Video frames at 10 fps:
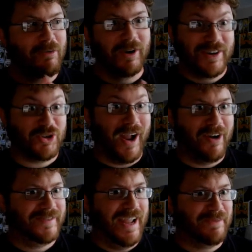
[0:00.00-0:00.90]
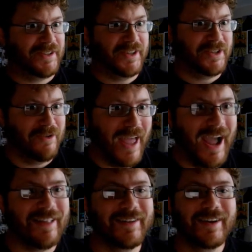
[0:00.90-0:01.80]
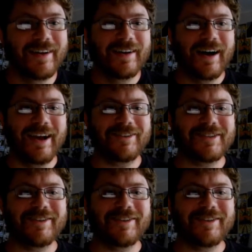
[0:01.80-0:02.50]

we're gonna try our damnedest to do that i also